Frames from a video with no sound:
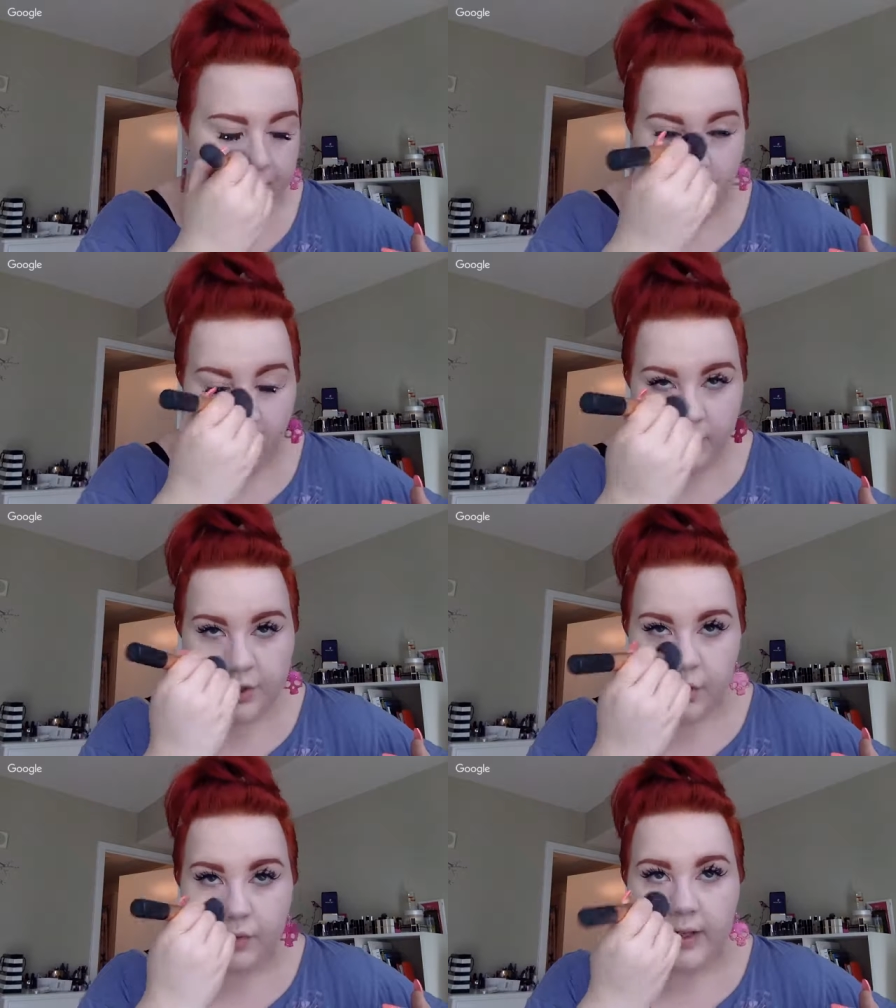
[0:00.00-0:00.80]

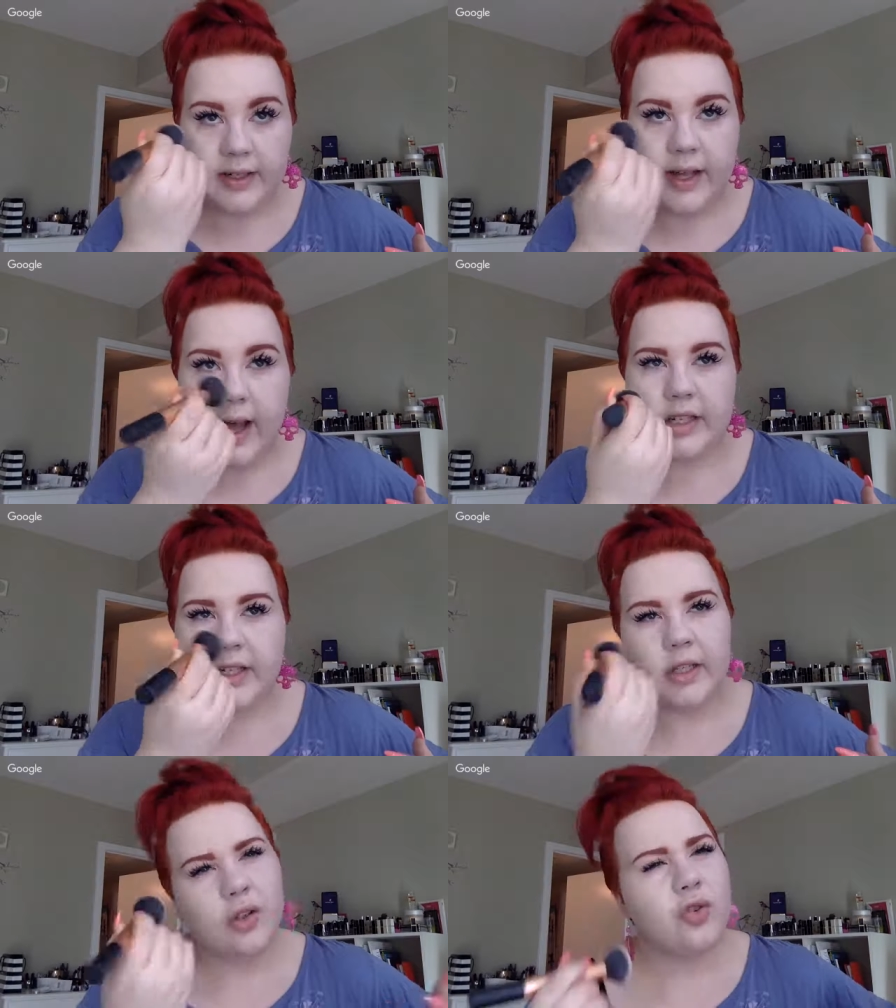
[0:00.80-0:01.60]
undertone that it has,
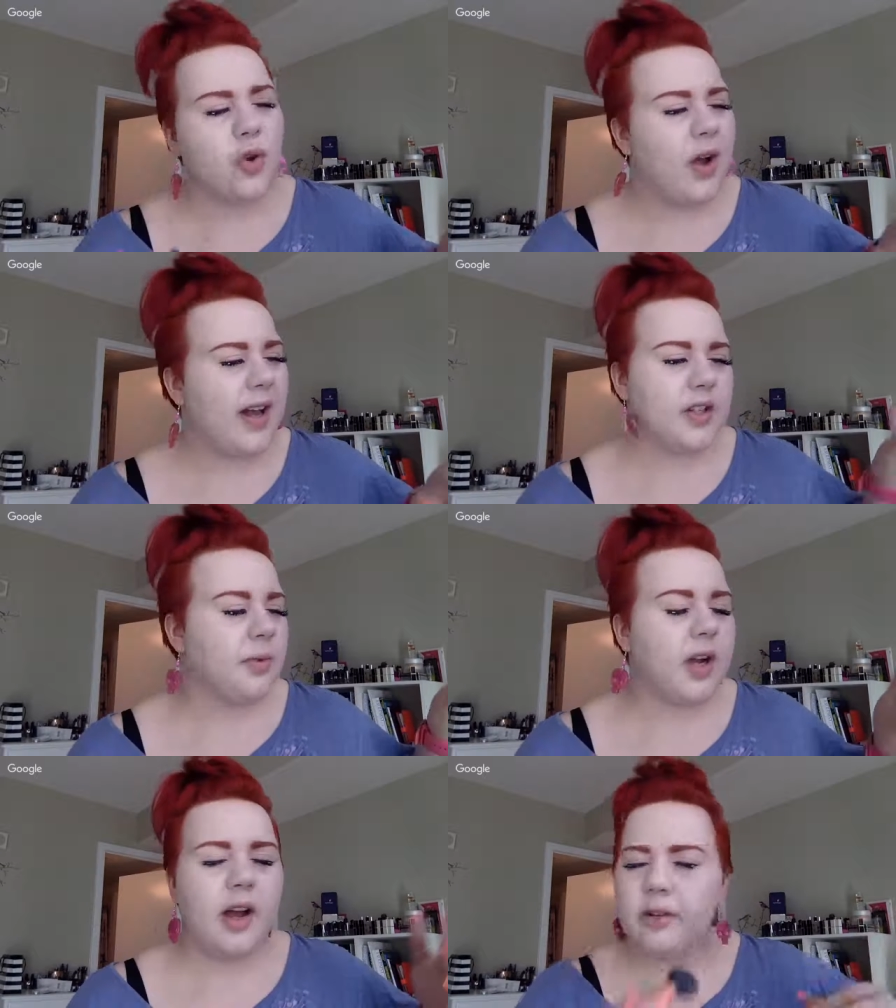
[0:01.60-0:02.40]
and it also has
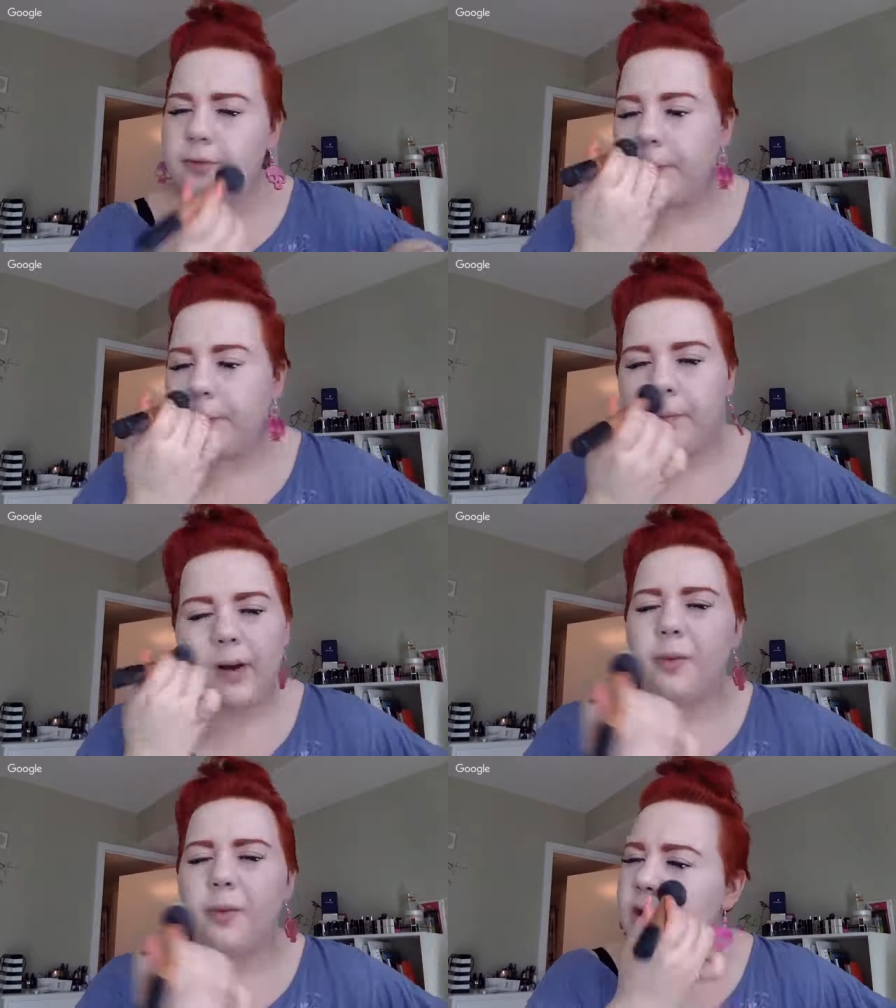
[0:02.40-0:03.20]
some kind of
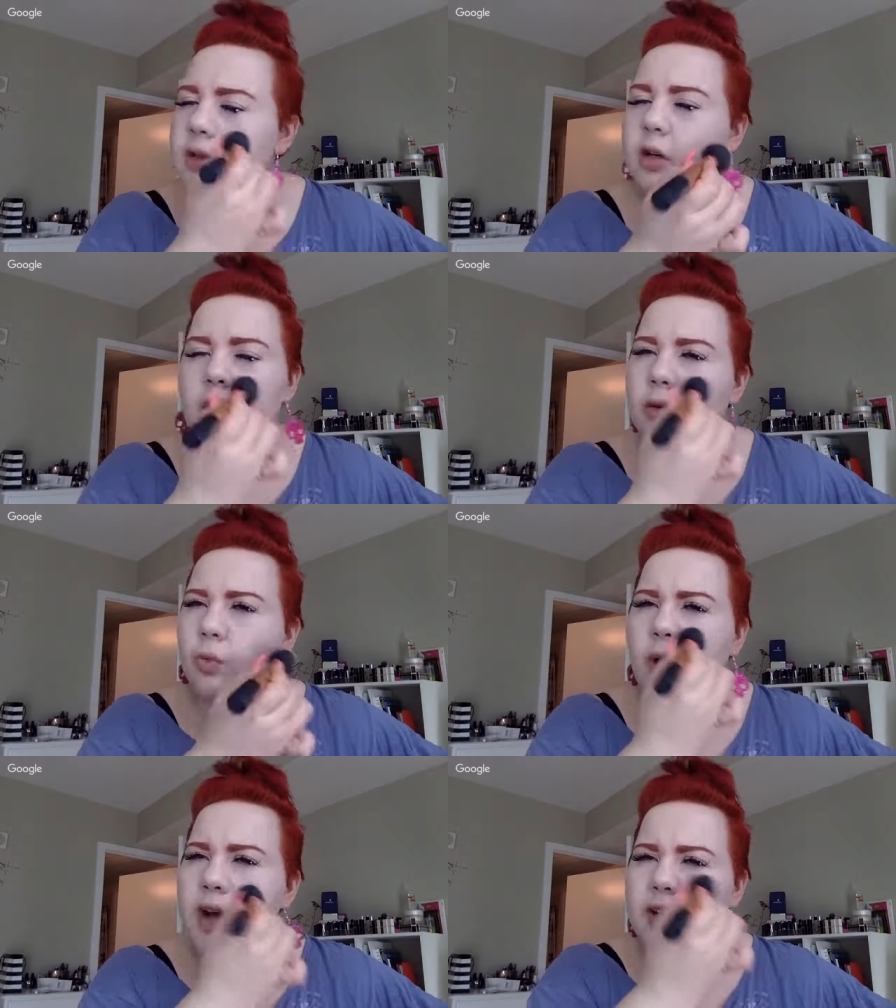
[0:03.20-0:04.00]
optical
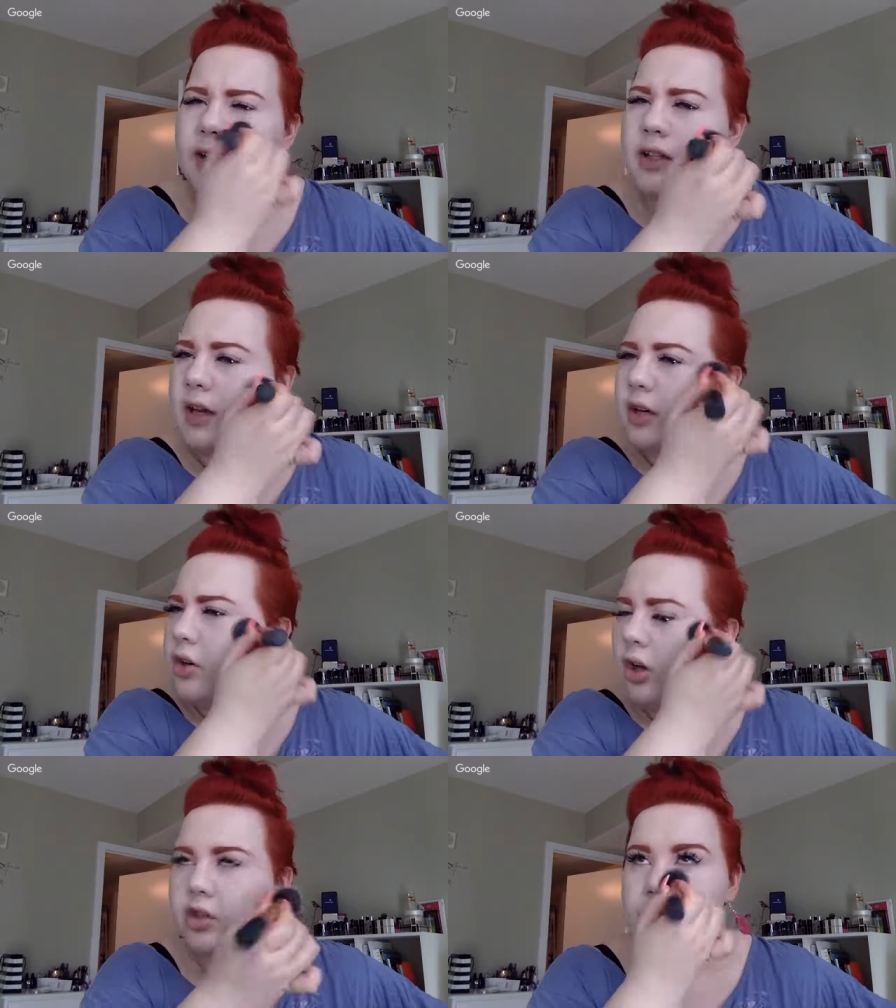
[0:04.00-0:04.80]
widening
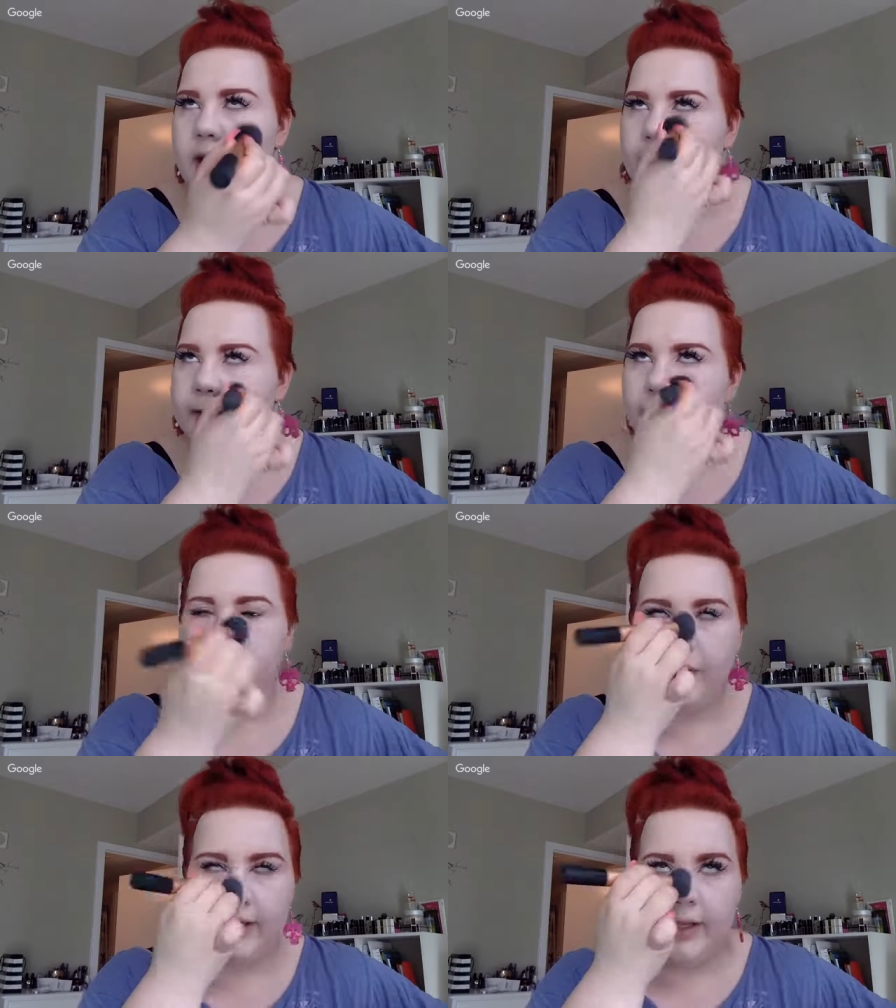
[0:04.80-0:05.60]
technology. I don't
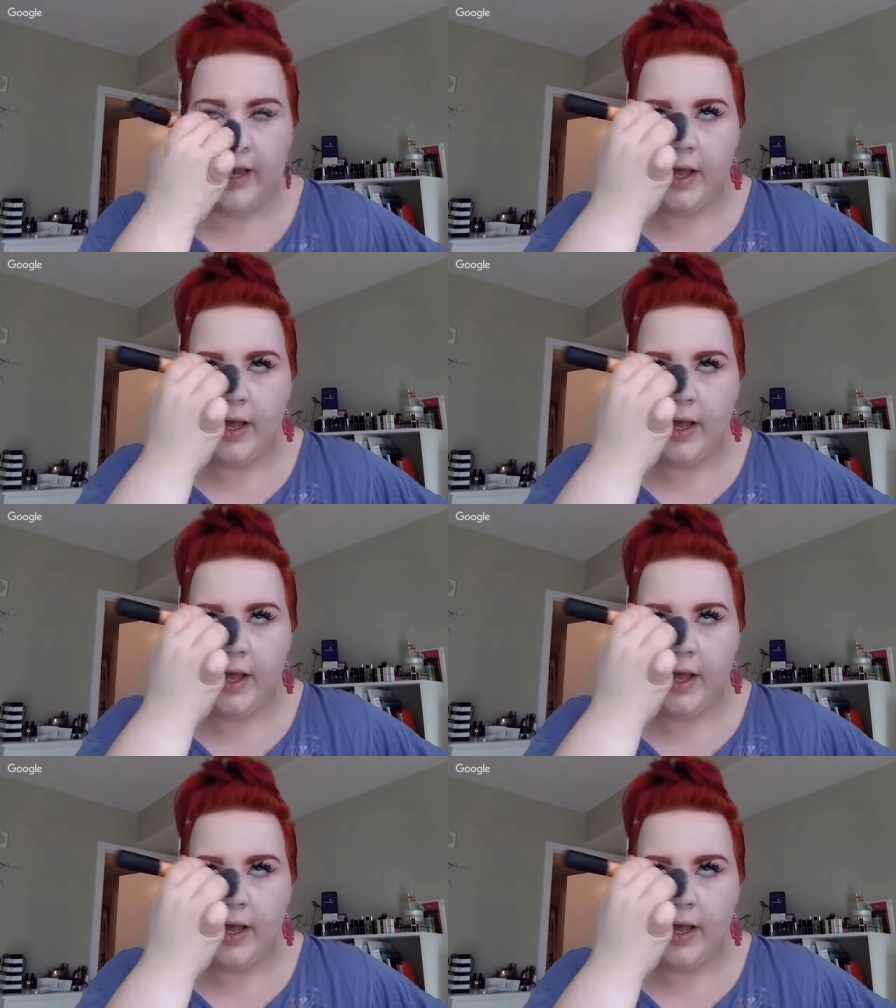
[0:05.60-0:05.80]
know what.